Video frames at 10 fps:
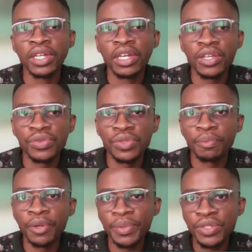So the
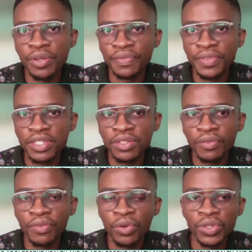purpose of this, of
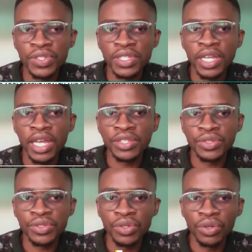course,
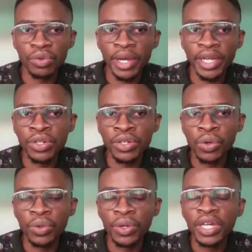as you might know,